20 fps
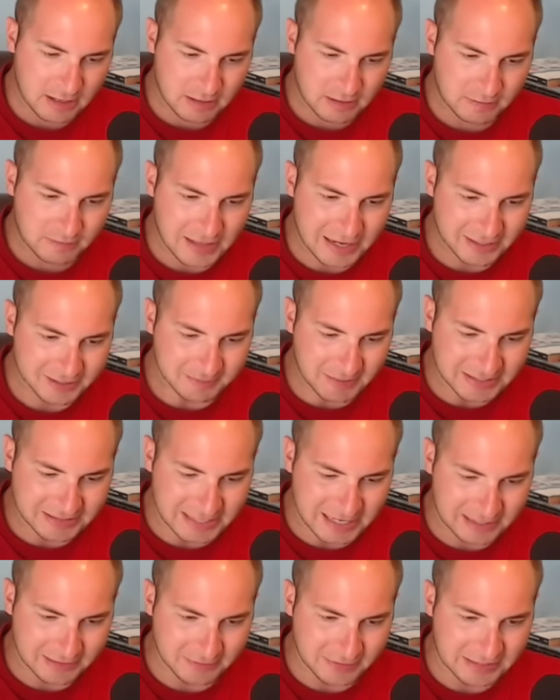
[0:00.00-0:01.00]
That is my
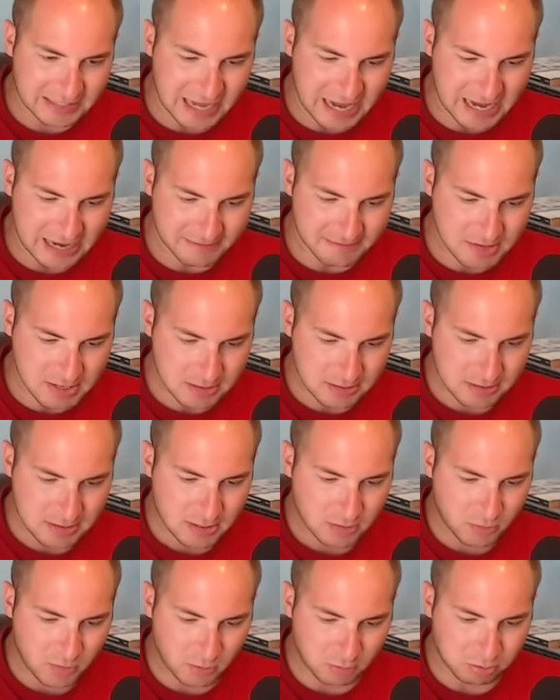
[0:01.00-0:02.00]
deck in the game.
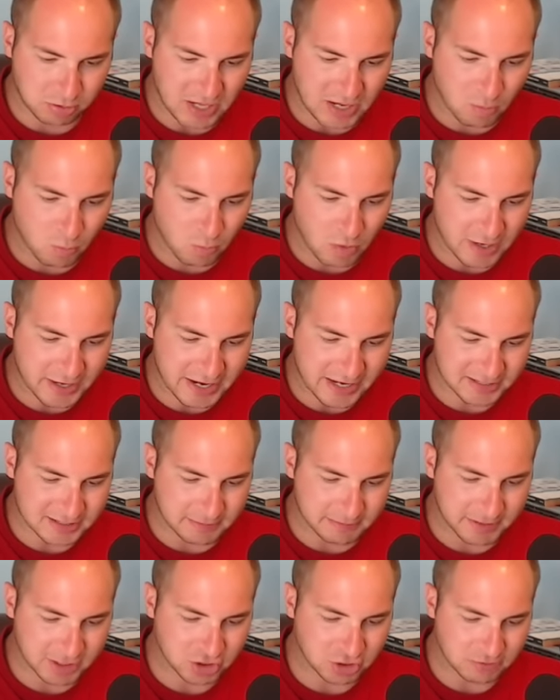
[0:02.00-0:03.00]
We will play one
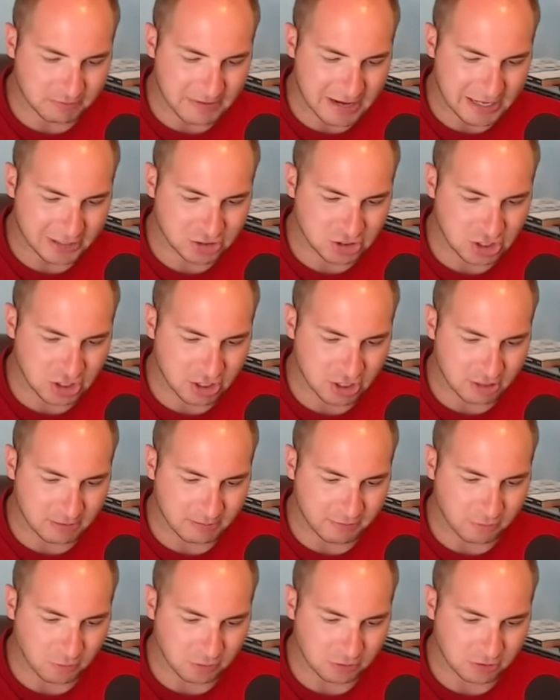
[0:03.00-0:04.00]
exhibition match here
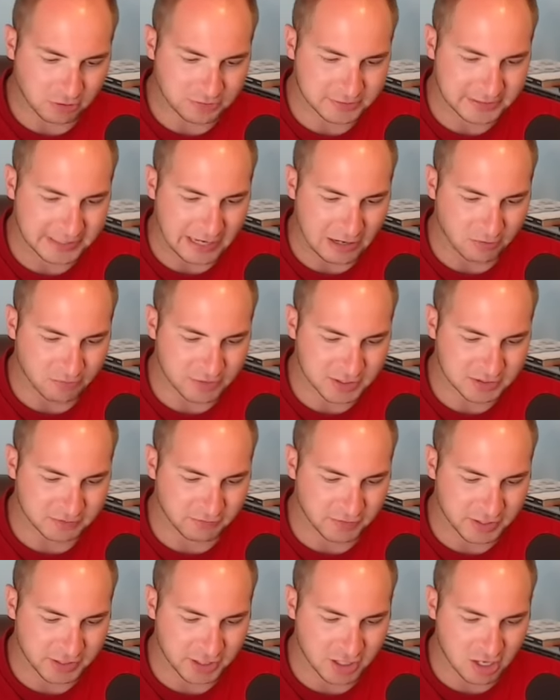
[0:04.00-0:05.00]
before closing out this
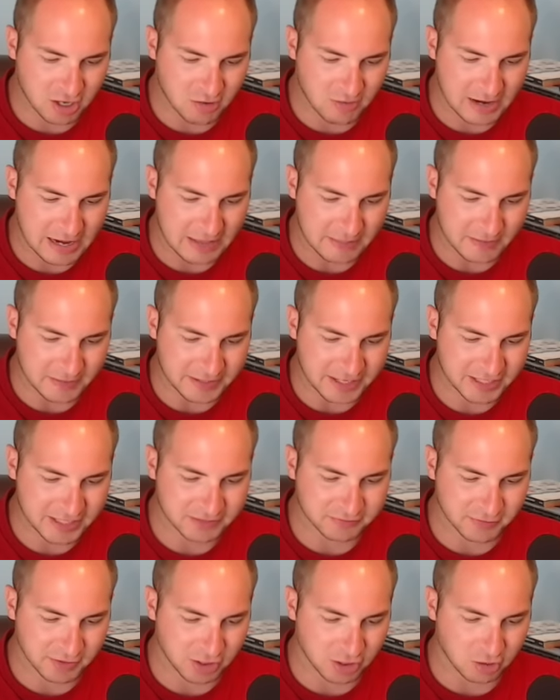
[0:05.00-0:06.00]
video, and the next
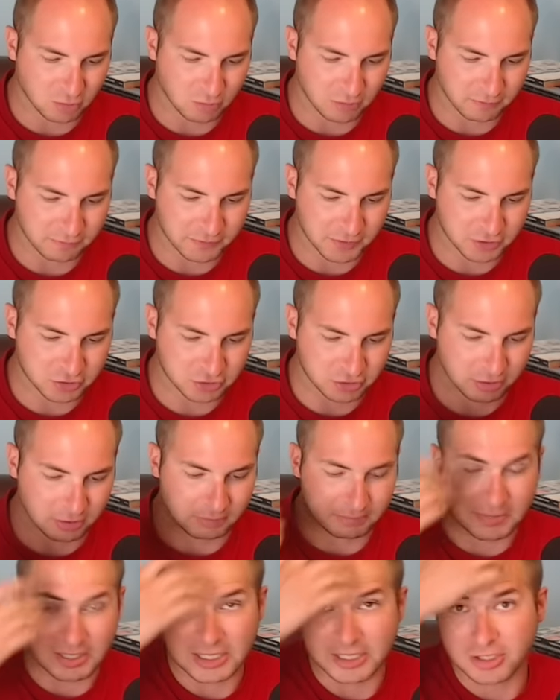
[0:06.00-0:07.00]
video will feature
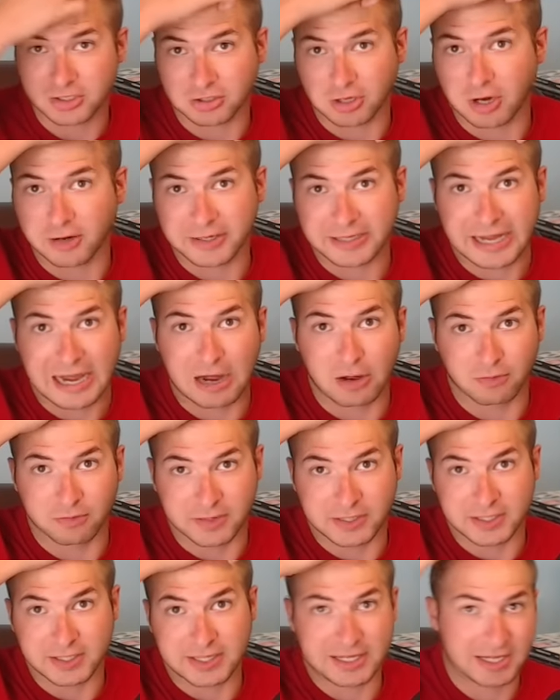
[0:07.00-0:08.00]
me starting out
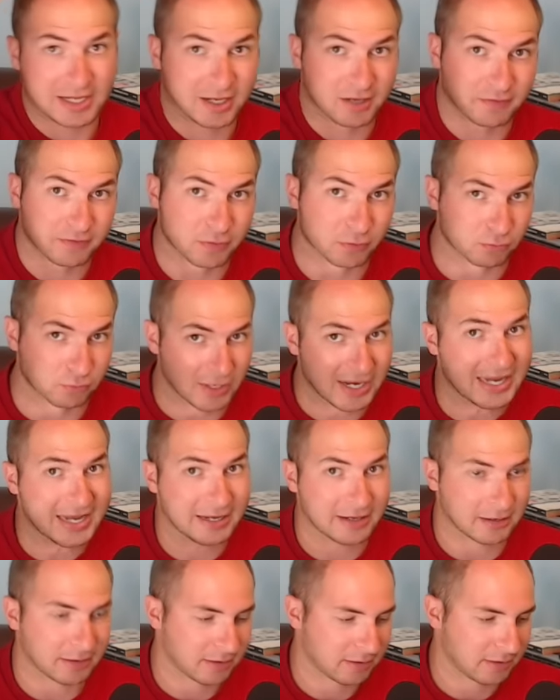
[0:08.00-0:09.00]
the King of the Ring